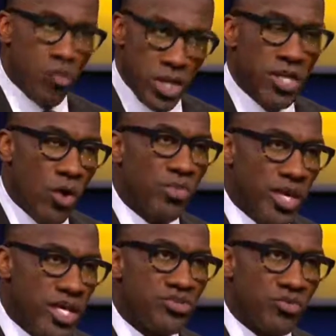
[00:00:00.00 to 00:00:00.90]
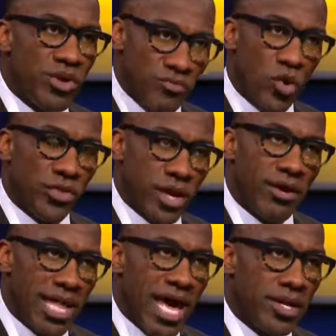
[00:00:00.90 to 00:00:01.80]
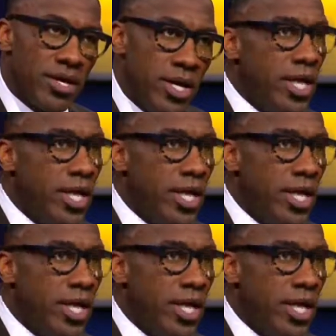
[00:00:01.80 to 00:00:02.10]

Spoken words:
We know the history of North Carolina.